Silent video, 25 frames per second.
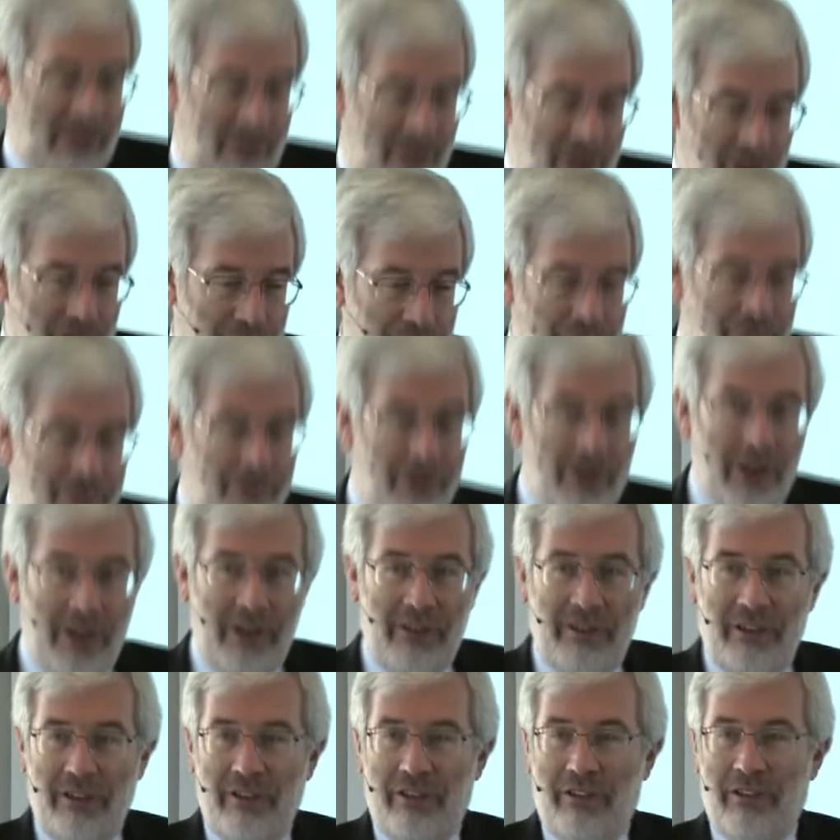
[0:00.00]

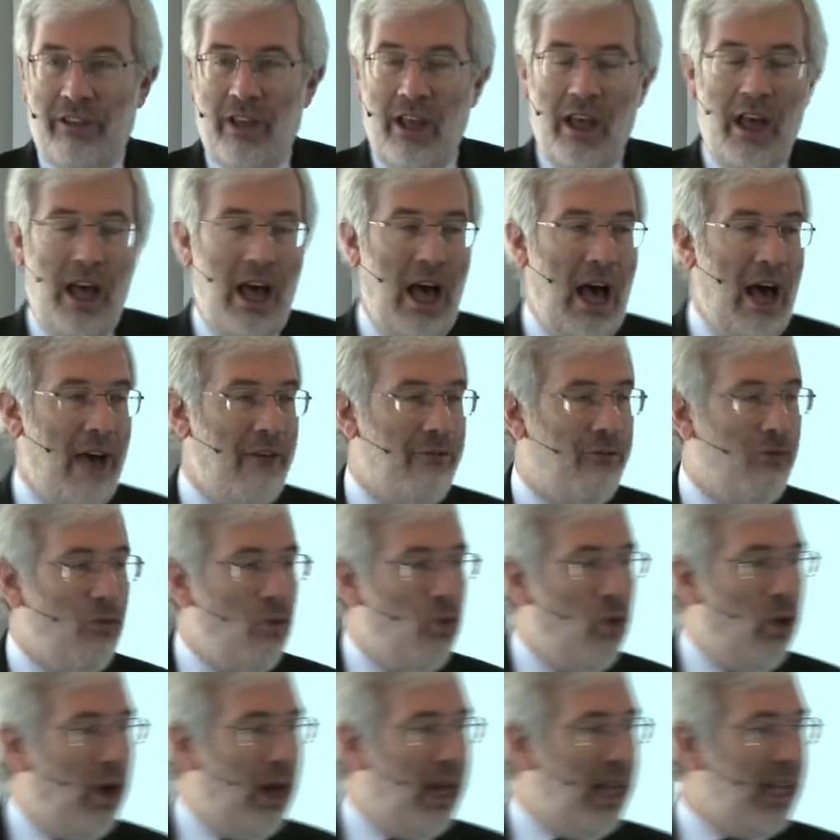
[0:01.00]
convergence of
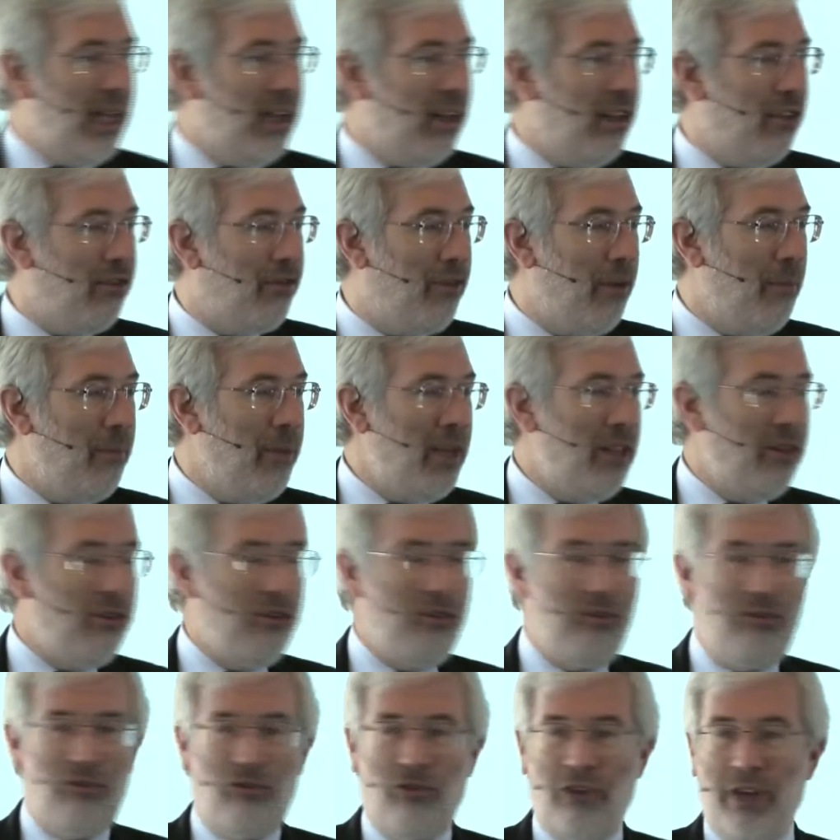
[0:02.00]
willingness from
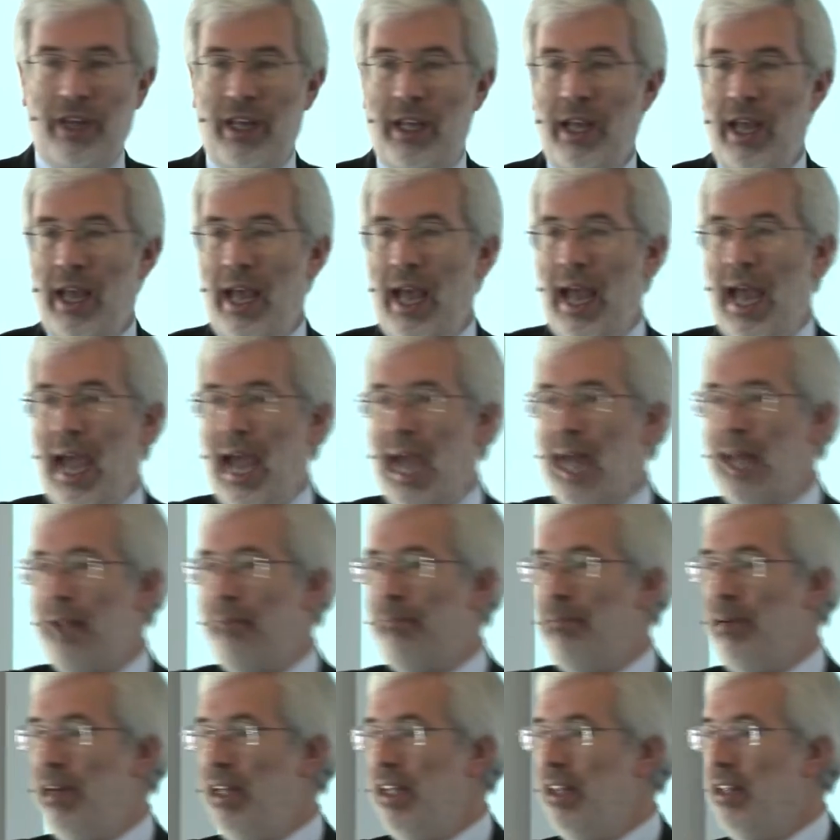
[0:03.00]
industry
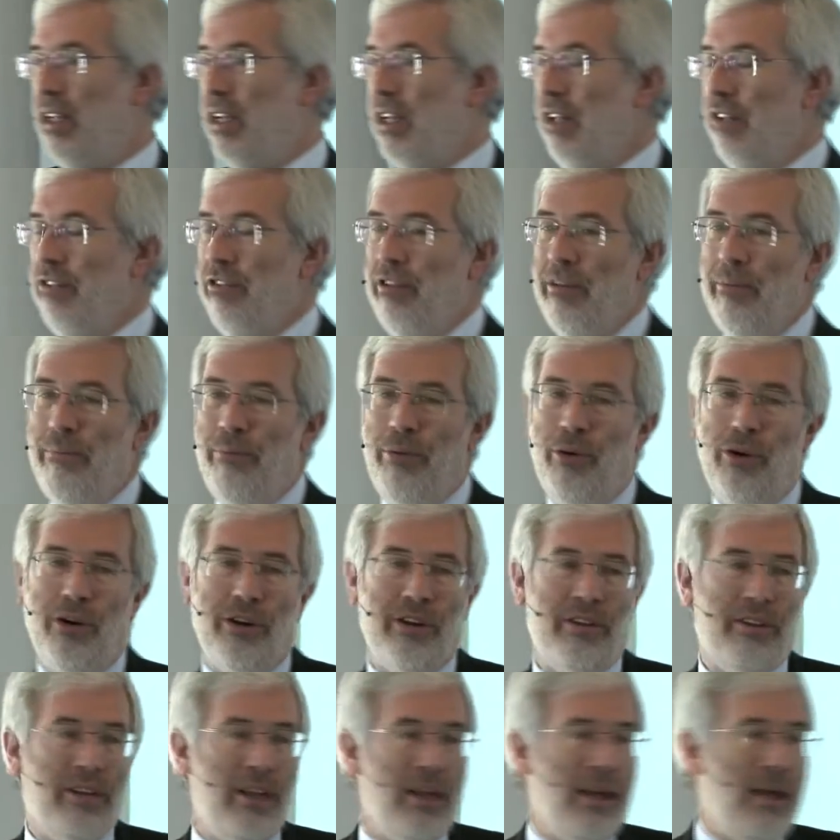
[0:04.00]
and political
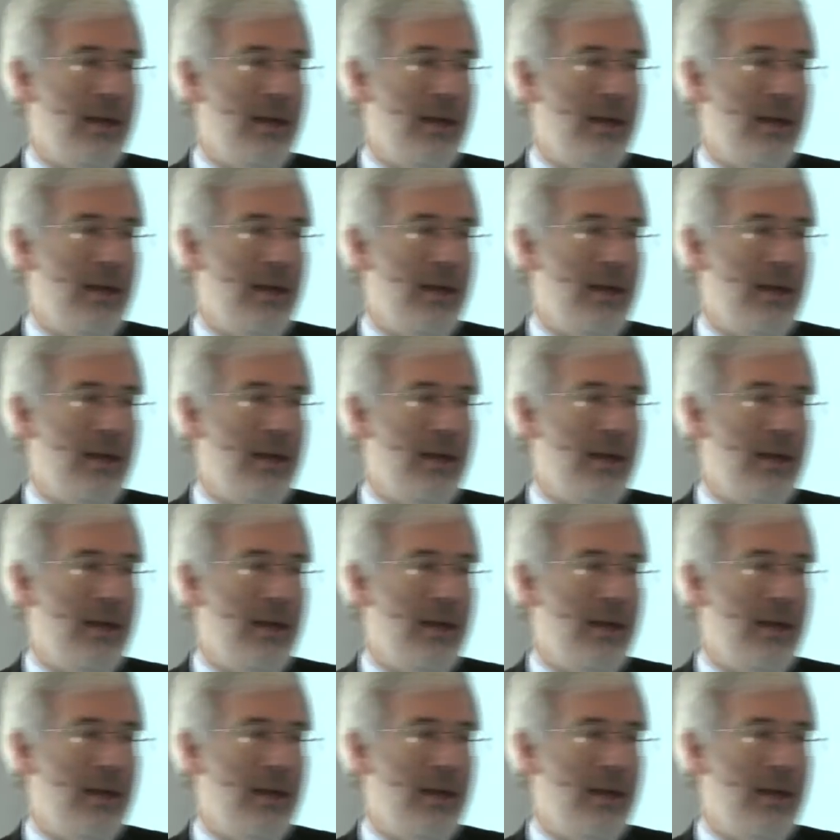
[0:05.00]
support